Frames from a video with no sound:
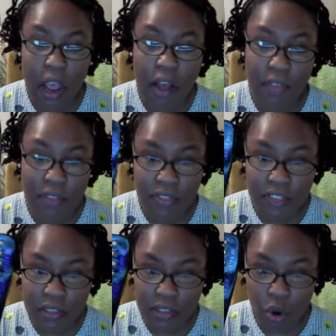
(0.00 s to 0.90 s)
That
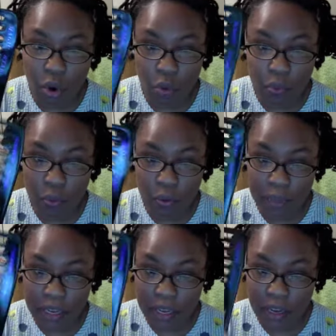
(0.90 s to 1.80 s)
this comb will
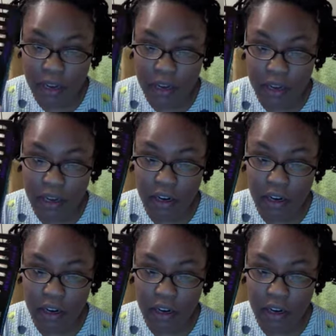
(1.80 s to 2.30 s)
be a